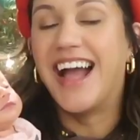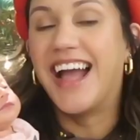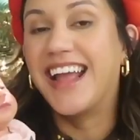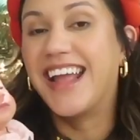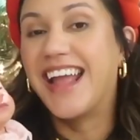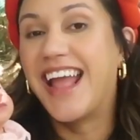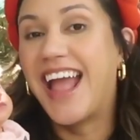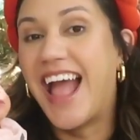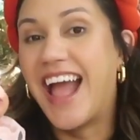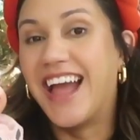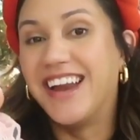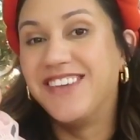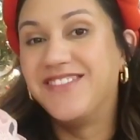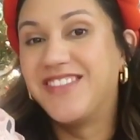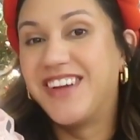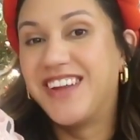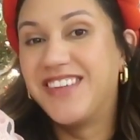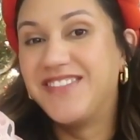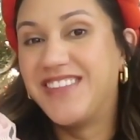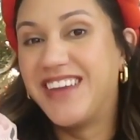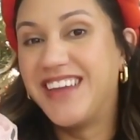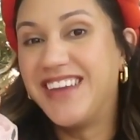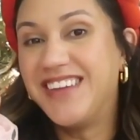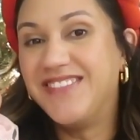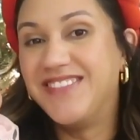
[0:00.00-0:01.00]
I had my
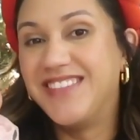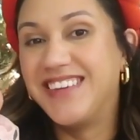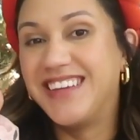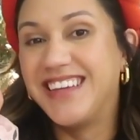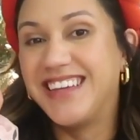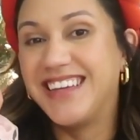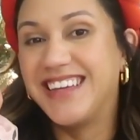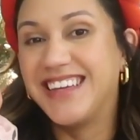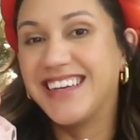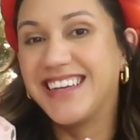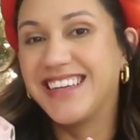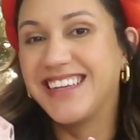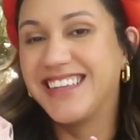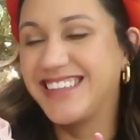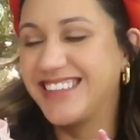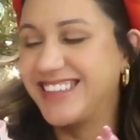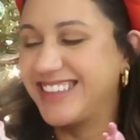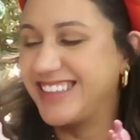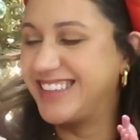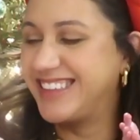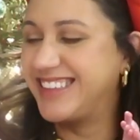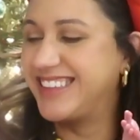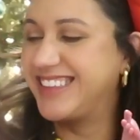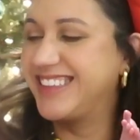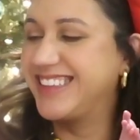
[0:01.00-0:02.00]
baby.
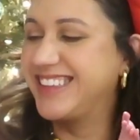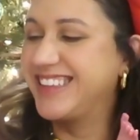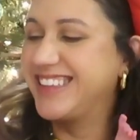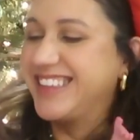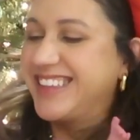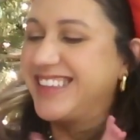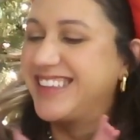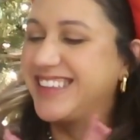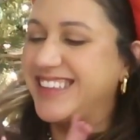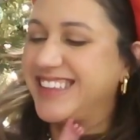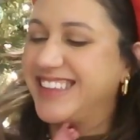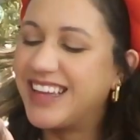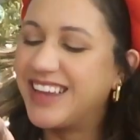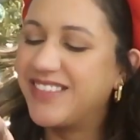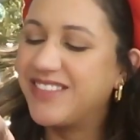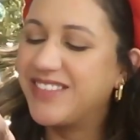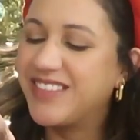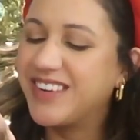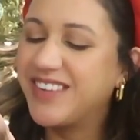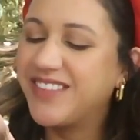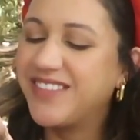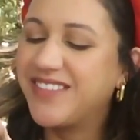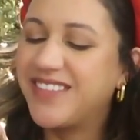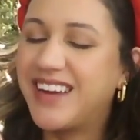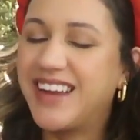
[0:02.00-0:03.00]

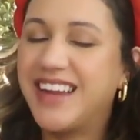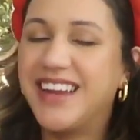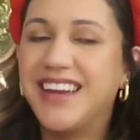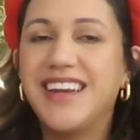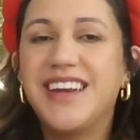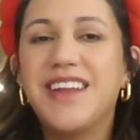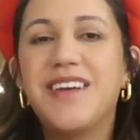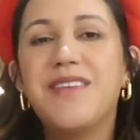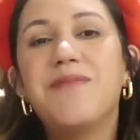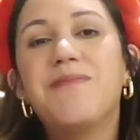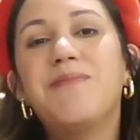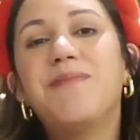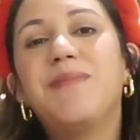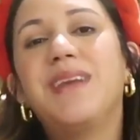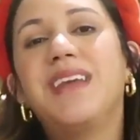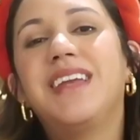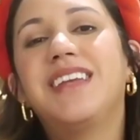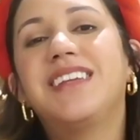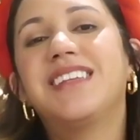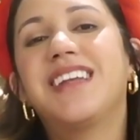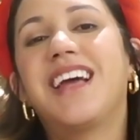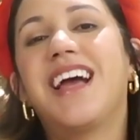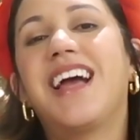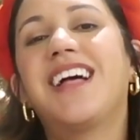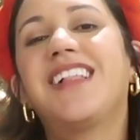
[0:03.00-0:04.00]
Everyone,
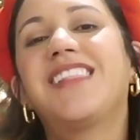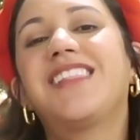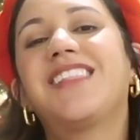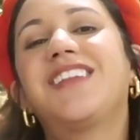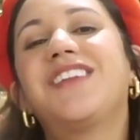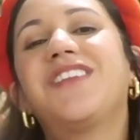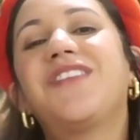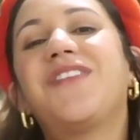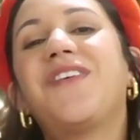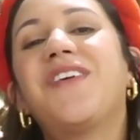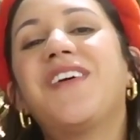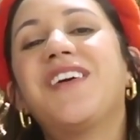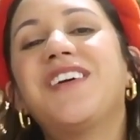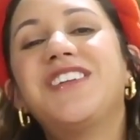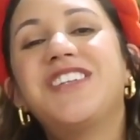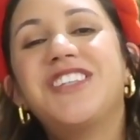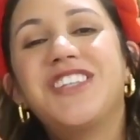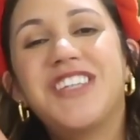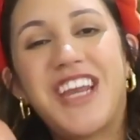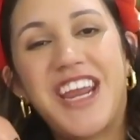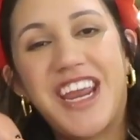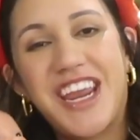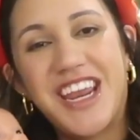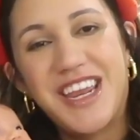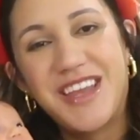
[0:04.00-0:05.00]
meet Eleanor
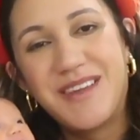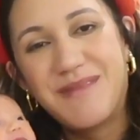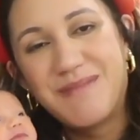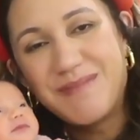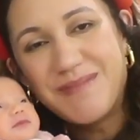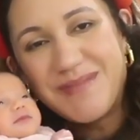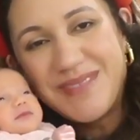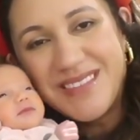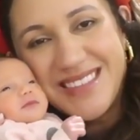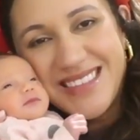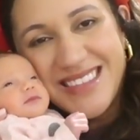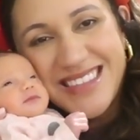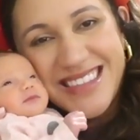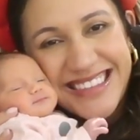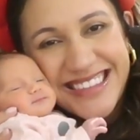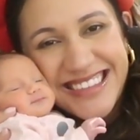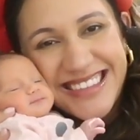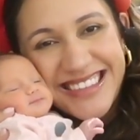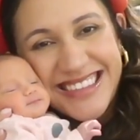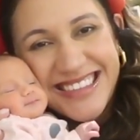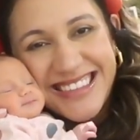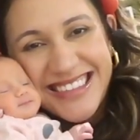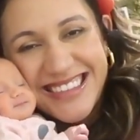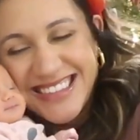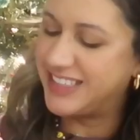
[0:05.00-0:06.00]
James.
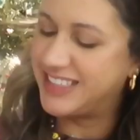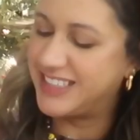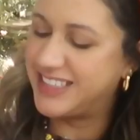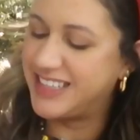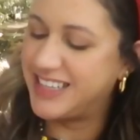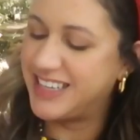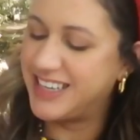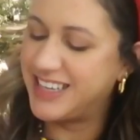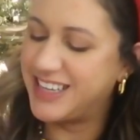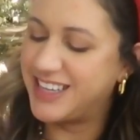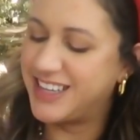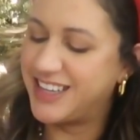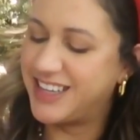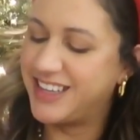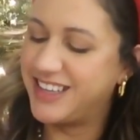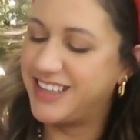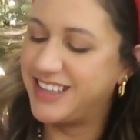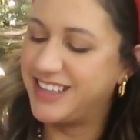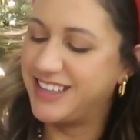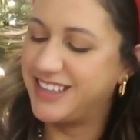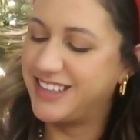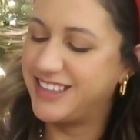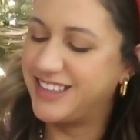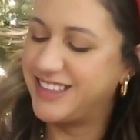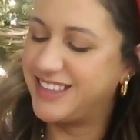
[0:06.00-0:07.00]
She
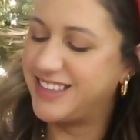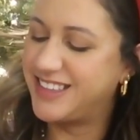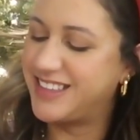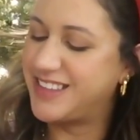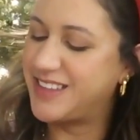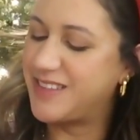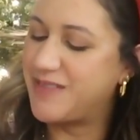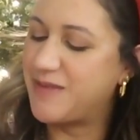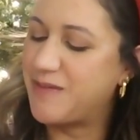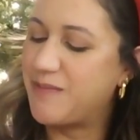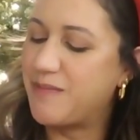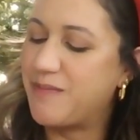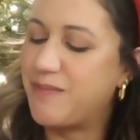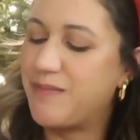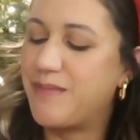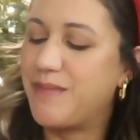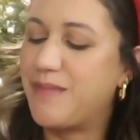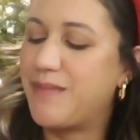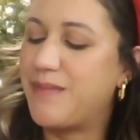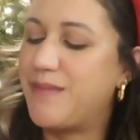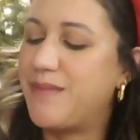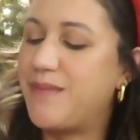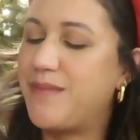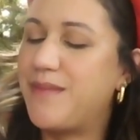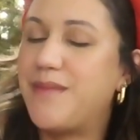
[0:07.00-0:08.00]
is
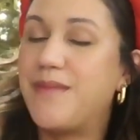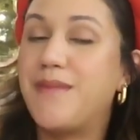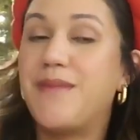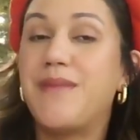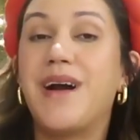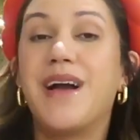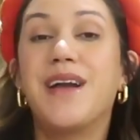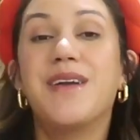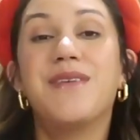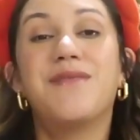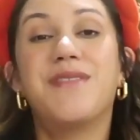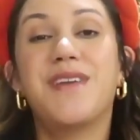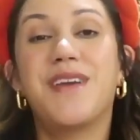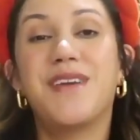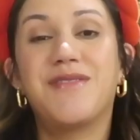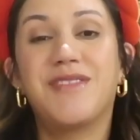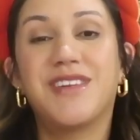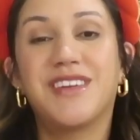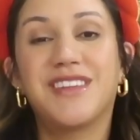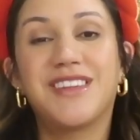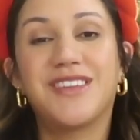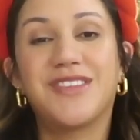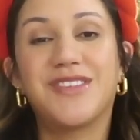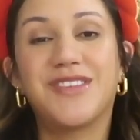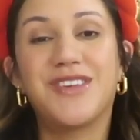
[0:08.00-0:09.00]
my
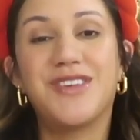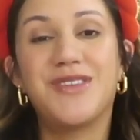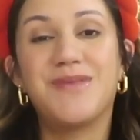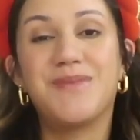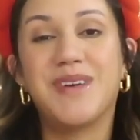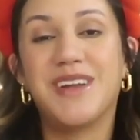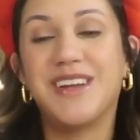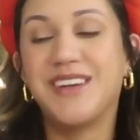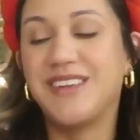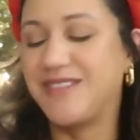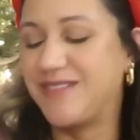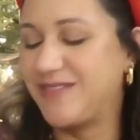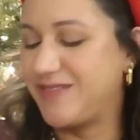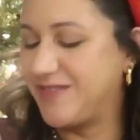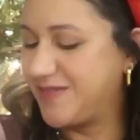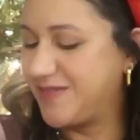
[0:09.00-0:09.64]
favorite little human.